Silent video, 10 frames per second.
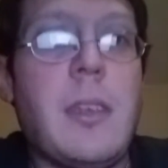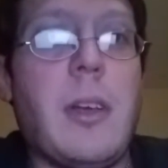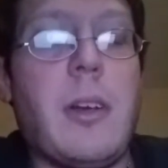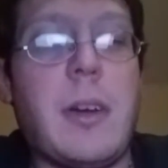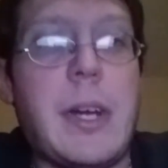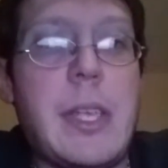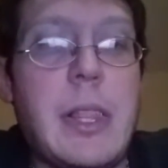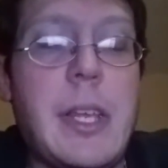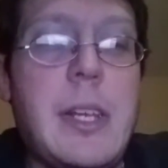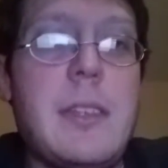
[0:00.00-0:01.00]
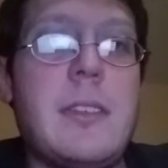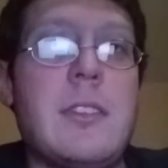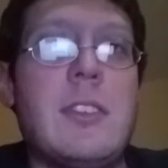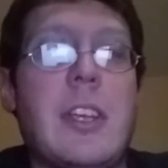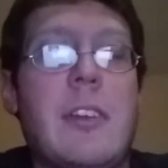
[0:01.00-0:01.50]
Alright, ladies
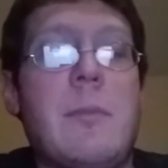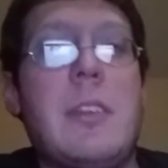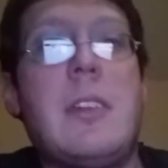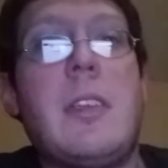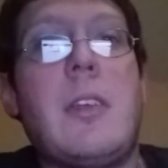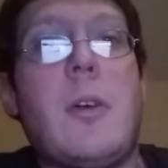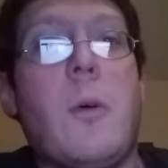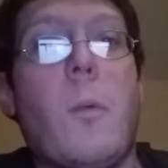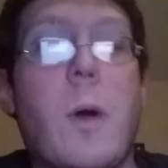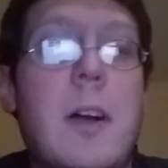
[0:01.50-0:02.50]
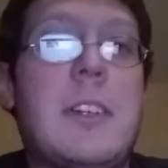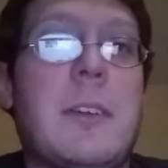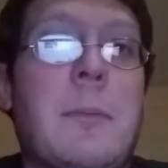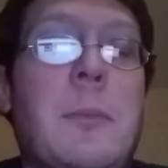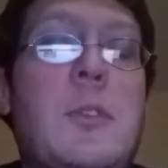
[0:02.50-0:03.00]
and gentlemen,
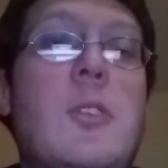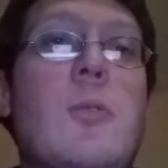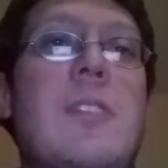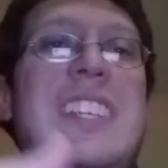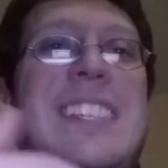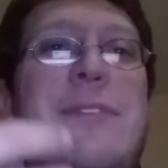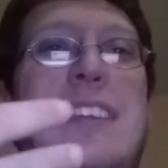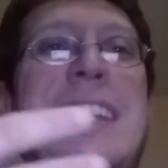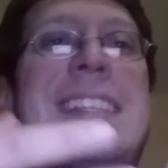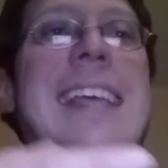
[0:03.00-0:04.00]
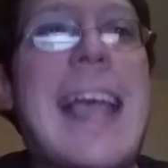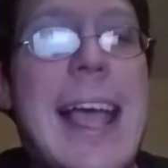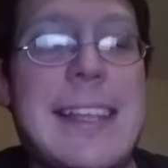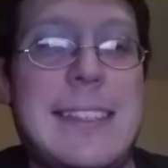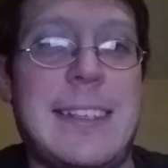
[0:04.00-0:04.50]
welcome to this
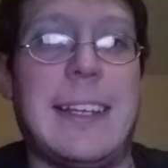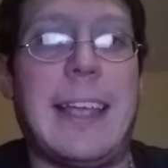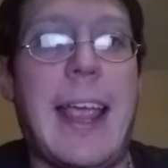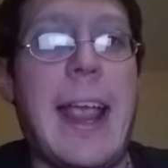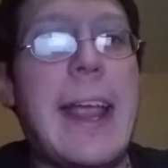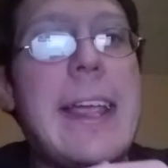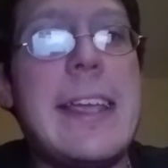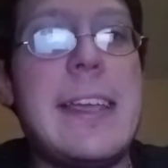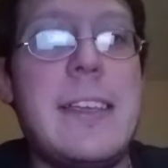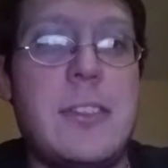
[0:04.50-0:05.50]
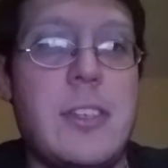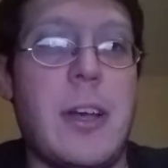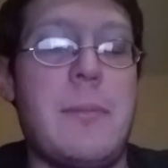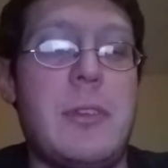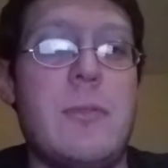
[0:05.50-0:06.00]
fantastic
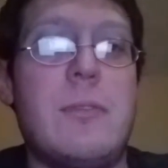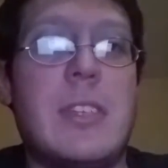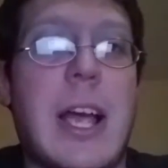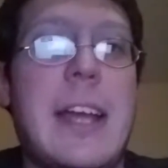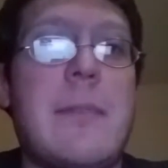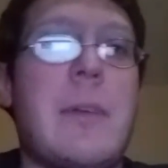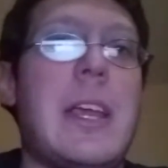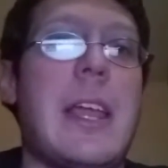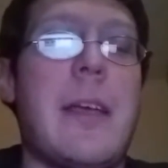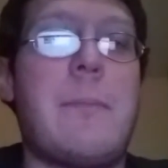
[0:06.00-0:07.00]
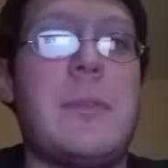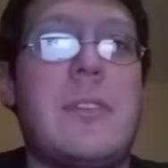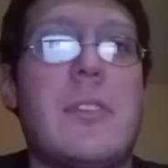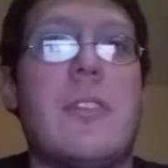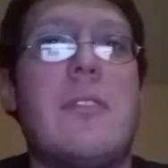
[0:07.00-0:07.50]
AEW Dynamite
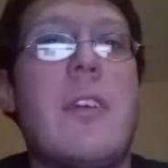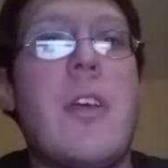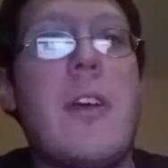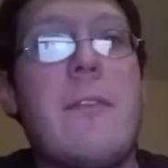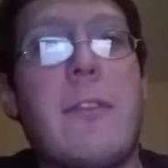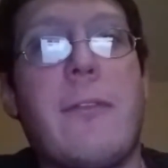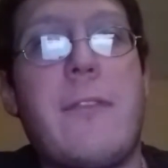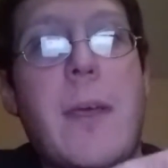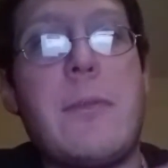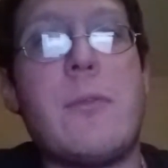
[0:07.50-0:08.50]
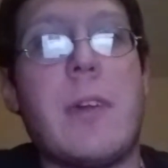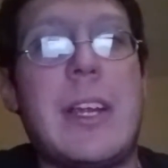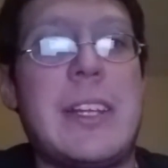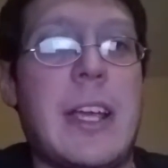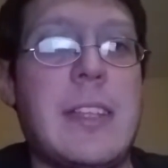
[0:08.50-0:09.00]
episode for
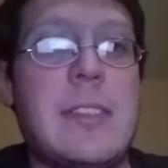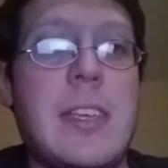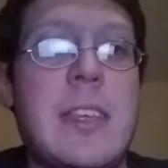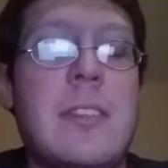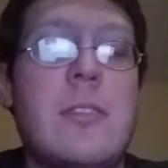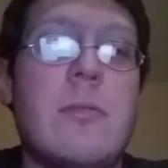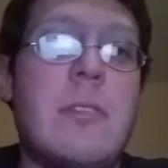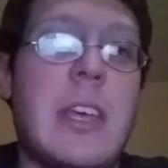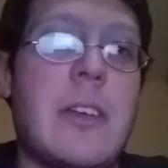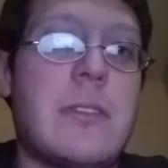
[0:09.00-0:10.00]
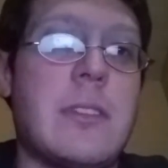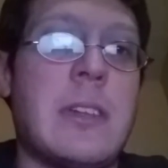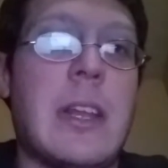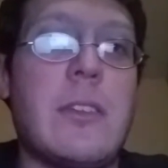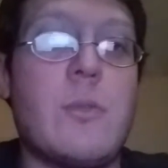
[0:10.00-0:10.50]
February 19th,
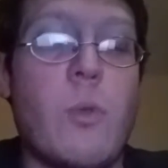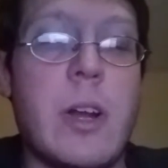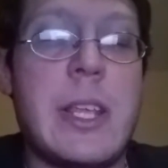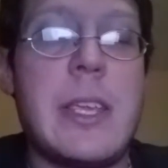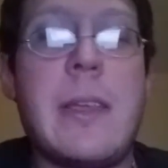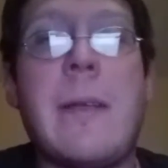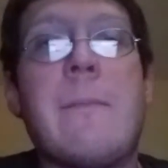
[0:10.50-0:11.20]
2020.